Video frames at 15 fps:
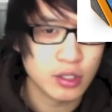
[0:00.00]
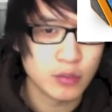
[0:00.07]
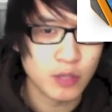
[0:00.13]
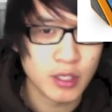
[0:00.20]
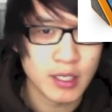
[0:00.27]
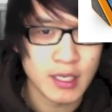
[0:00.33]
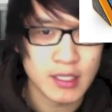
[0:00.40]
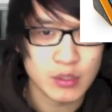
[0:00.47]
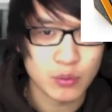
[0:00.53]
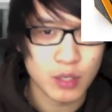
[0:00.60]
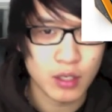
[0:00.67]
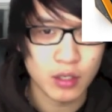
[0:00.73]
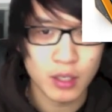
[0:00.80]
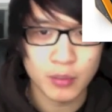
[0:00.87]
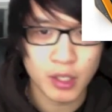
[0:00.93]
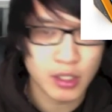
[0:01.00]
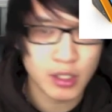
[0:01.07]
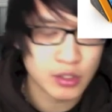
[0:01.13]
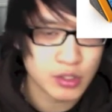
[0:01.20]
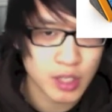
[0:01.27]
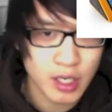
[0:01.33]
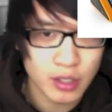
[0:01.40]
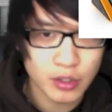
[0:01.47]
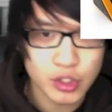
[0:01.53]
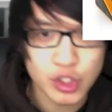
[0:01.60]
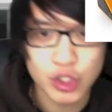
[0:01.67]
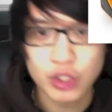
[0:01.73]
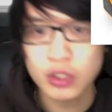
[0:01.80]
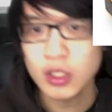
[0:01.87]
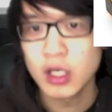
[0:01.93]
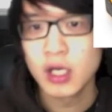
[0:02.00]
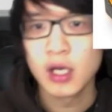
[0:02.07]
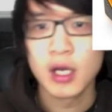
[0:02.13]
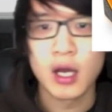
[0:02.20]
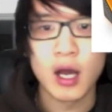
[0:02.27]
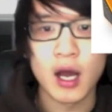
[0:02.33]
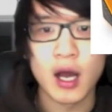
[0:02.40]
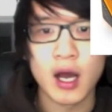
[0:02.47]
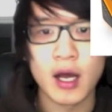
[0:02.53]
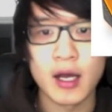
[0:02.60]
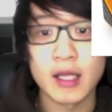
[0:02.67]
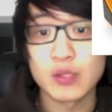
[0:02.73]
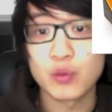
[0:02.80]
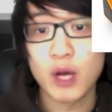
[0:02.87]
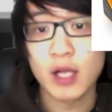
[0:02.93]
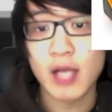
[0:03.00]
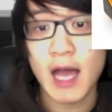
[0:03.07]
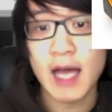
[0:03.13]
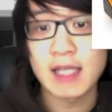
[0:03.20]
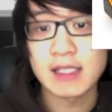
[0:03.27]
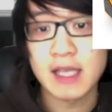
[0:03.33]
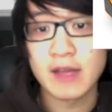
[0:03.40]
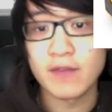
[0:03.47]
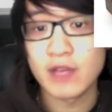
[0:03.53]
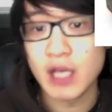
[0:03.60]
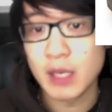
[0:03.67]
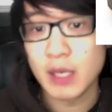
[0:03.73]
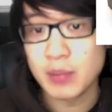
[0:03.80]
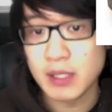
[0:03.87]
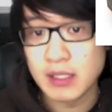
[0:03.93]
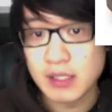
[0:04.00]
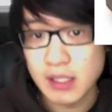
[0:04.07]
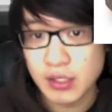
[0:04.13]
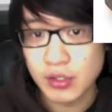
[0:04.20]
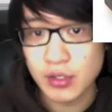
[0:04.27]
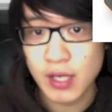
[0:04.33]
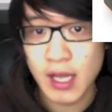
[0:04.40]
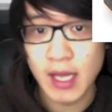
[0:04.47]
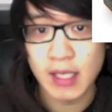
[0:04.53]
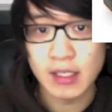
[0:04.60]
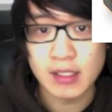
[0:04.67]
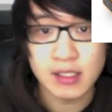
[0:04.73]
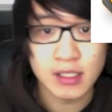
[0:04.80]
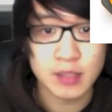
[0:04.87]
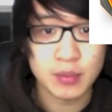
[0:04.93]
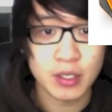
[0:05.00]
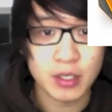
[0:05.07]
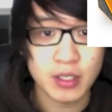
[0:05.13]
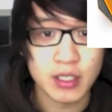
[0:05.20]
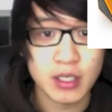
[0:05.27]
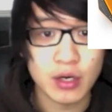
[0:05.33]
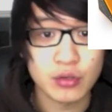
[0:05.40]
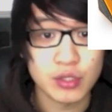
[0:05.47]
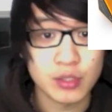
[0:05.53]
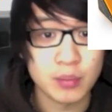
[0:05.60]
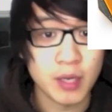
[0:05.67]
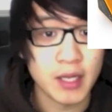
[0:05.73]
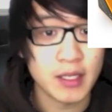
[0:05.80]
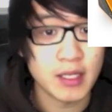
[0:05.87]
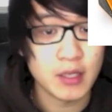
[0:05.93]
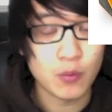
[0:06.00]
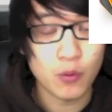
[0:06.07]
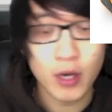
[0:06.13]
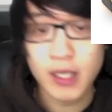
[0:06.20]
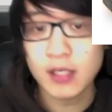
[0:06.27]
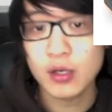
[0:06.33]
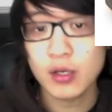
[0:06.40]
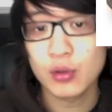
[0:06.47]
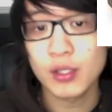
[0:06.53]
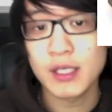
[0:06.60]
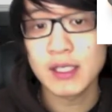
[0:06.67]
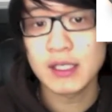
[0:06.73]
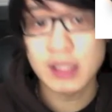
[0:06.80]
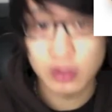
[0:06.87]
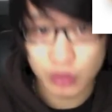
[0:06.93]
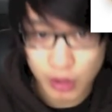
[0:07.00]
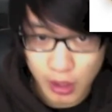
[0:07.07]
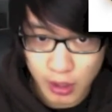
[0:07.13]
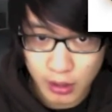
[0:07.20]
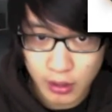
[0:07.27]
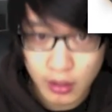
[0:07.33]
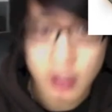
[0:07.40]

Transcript: one as well, I'm not entirely sure, as well as a VIP dinner and listening party hosted by the one and only Neil Young.